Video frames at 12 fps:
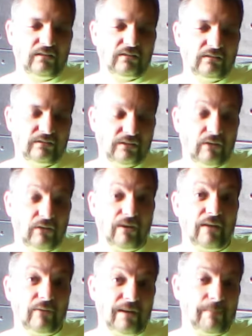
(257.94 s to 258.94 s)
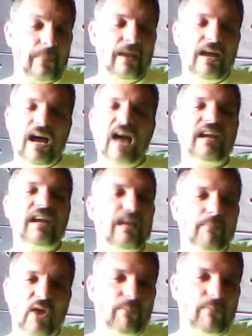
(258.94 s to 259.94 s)
So anyway, I'll
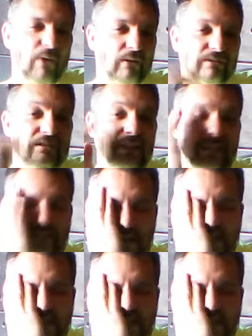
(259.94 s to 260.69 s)
keep you all posted,